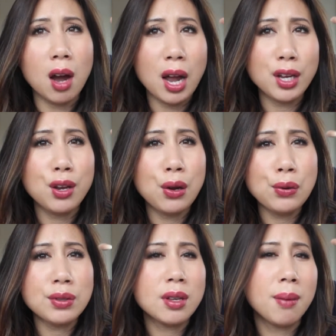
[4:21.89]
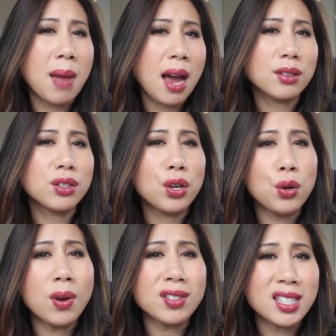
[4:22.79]
I use the MAC
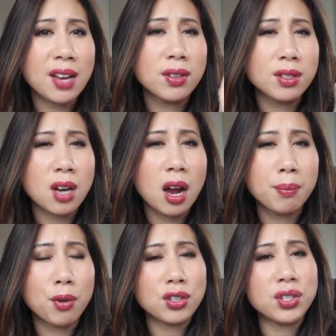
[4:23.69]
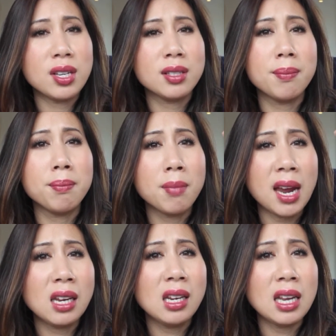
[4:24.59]
217 type brushes
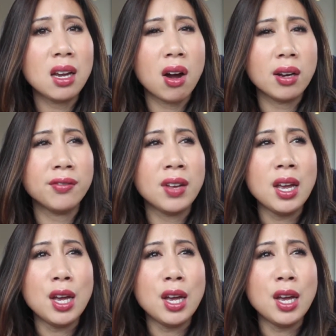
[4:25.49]
mainly kind of